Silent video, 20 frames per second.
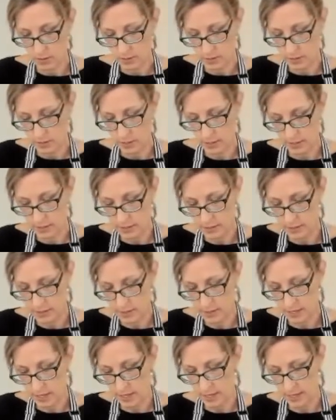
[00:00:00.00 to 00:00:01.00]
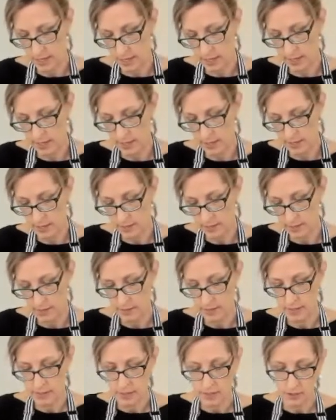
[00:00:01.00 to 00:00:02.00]
side to side,
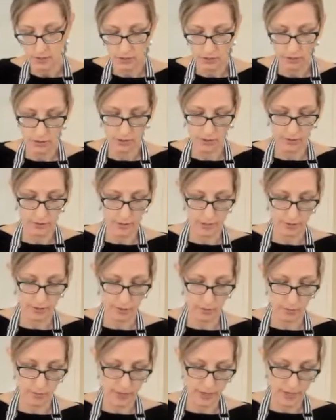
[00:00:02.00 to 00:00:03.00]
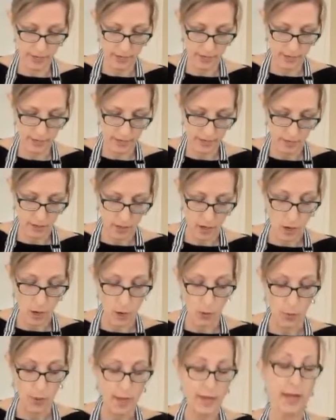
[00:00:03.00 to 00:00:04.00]
turn it the other way.
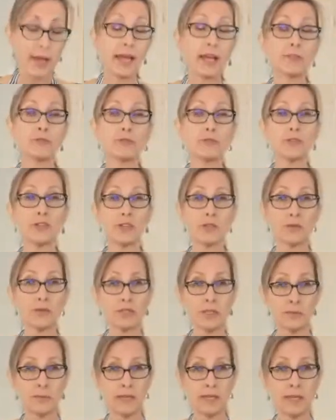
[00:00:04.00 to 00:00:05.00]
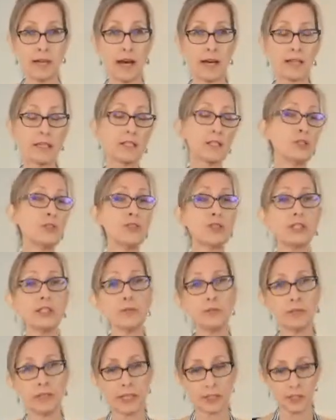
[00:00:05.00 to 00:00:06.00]
Oh, and for this recipe, usually
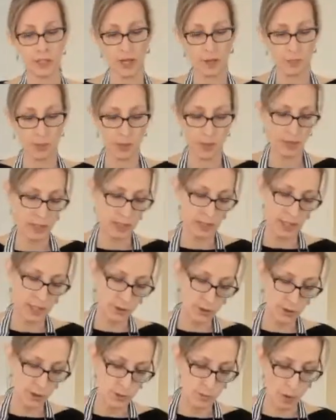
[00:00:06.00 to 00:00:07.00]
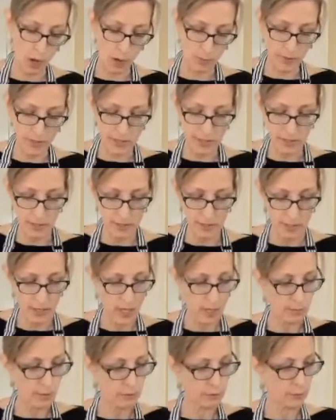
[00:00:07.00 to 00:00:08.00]
when I chop an onion, I do small pieces.
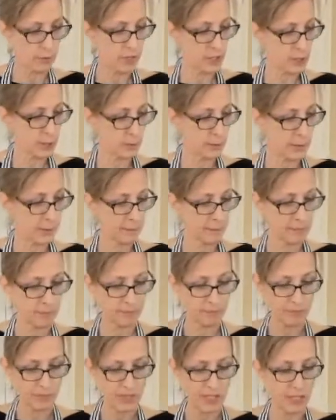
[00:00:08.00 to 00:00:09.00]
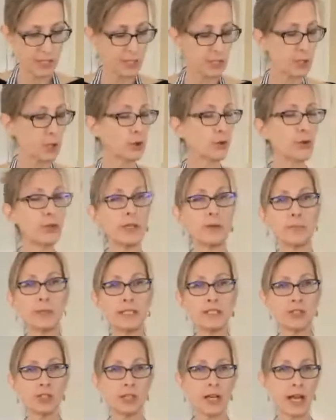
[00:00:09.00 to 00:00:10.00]
But for this one, since the green
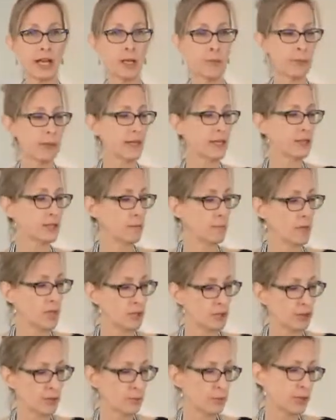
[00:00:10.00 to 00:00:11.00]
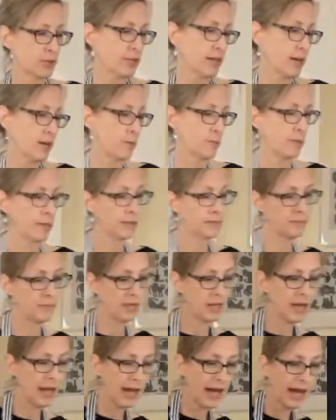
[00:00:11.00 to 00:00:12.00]
beans are kind of big and the mushrooms are kind of big,
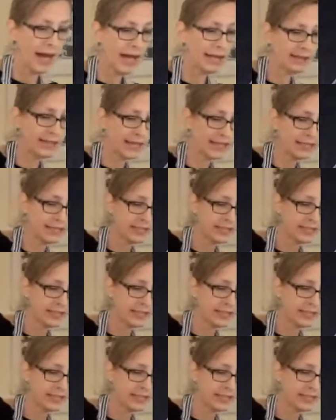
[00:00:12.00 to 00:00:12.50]
I like